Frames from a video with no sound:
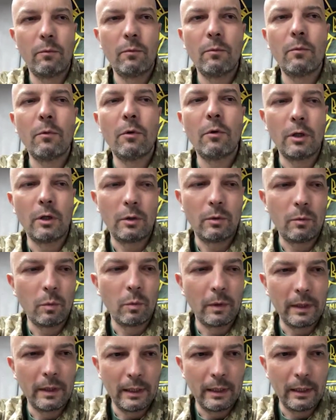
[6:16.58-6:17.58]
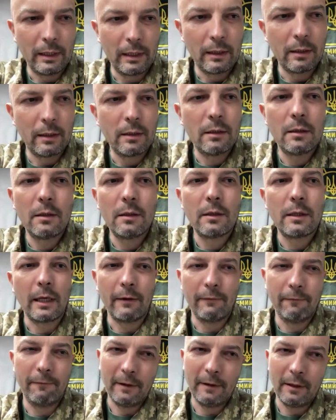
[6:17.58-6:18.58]
what we
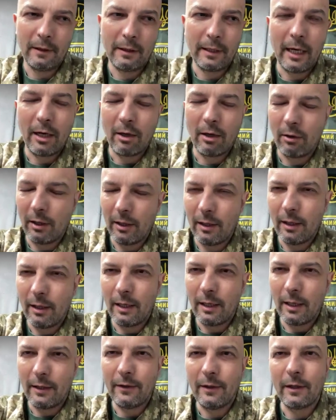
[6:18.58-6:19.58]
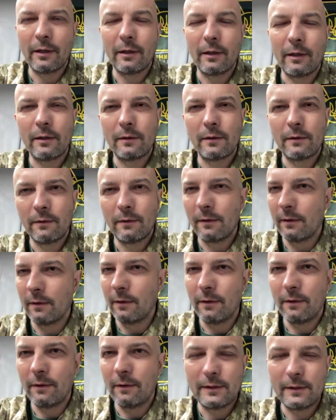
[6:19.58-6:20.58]
can feel now.
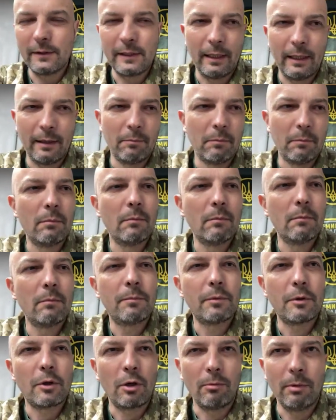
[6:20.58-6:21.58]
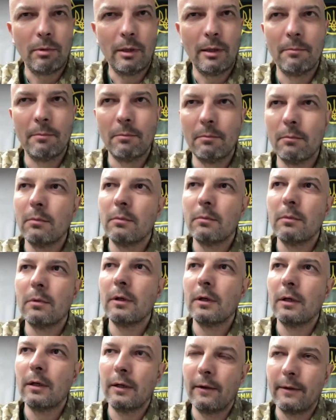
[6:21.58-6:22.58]
the same problem,
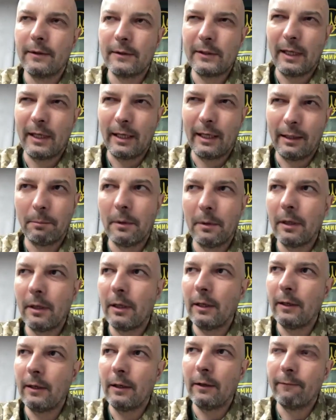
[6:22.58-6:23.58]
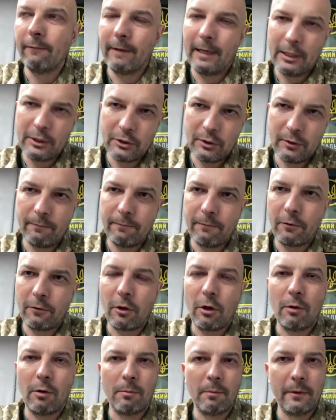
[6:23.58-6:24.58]
the same invasion
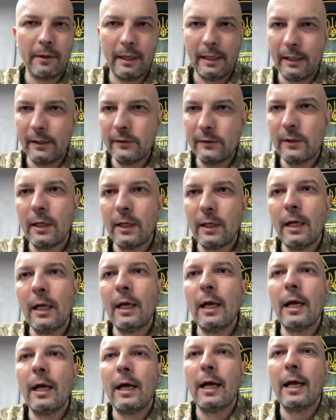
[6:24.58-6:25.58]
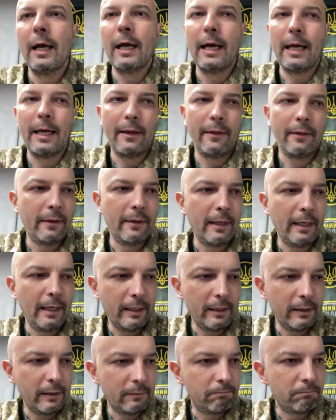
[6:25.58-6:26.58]
from the east, and
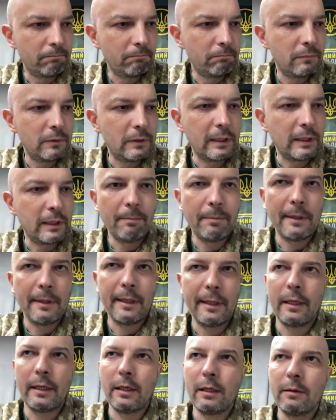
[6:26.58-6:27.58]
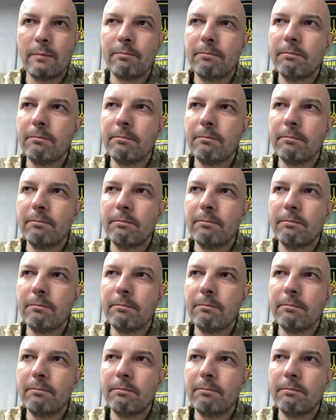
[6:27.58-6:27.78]
they simply